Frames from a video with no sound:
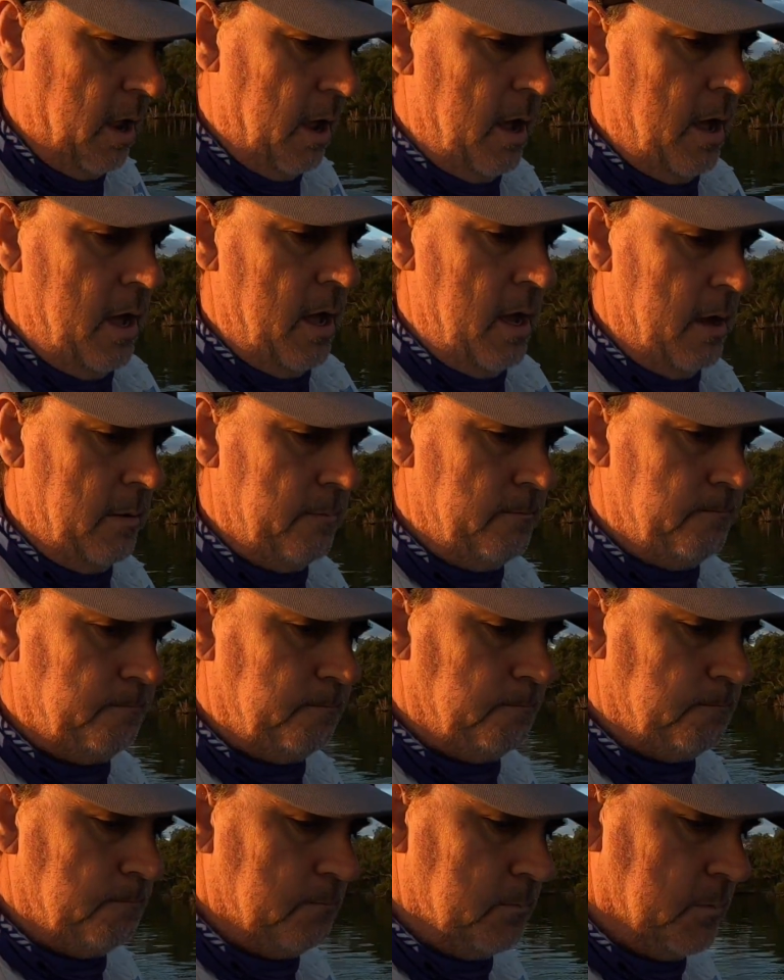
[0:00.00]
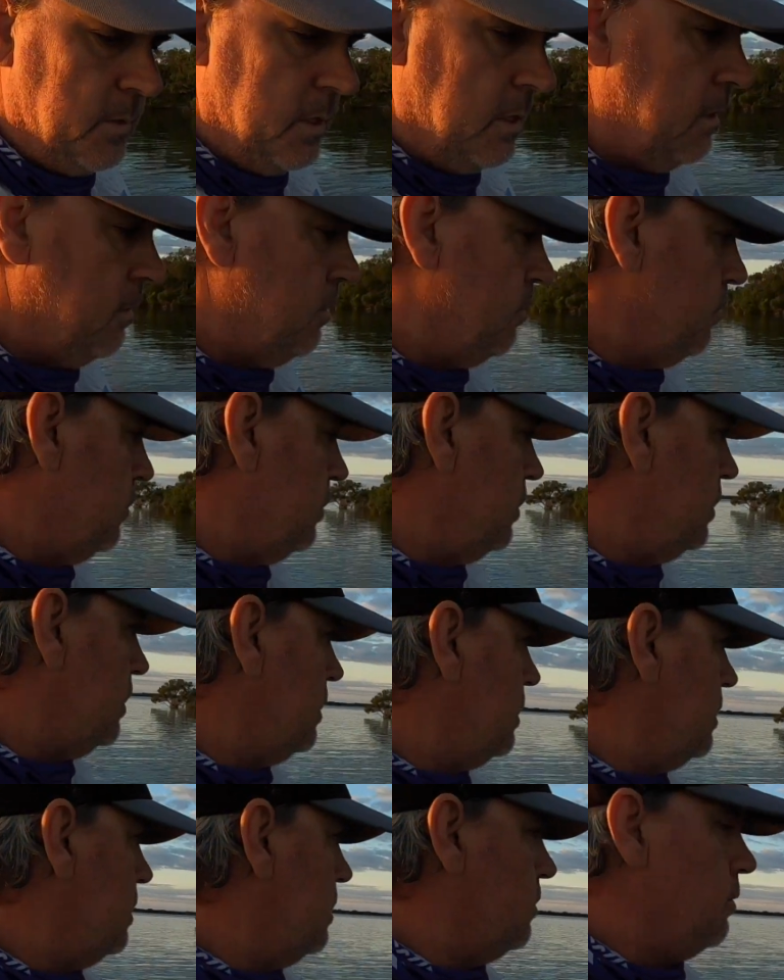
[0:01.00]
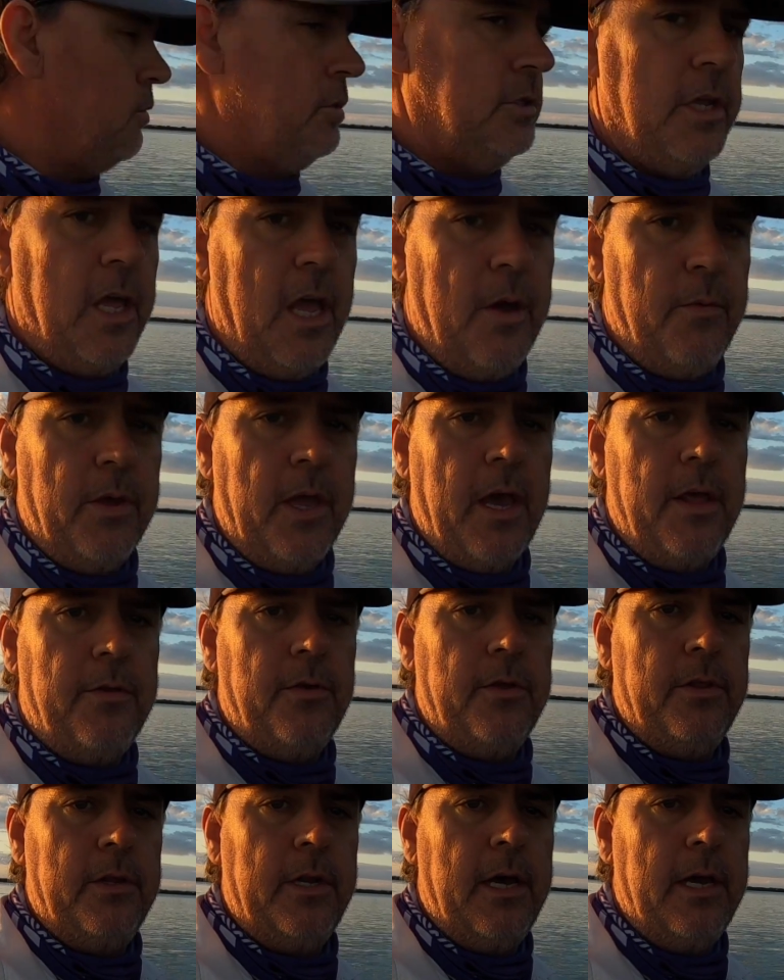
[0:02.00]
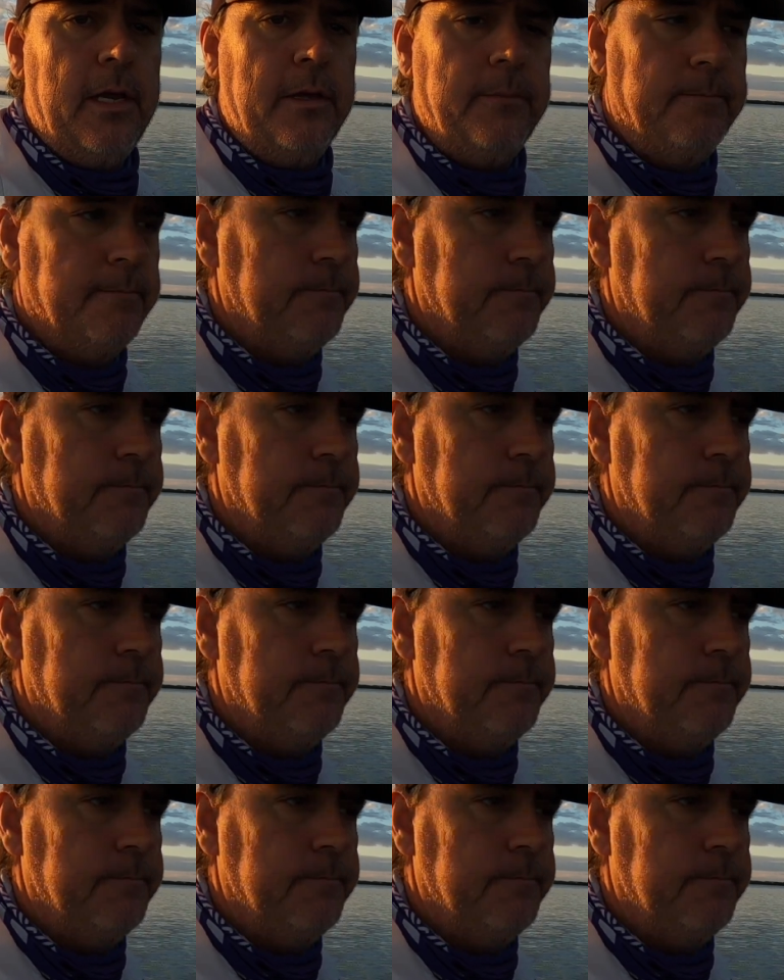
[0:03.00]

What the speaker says: We'll see how we go through the day.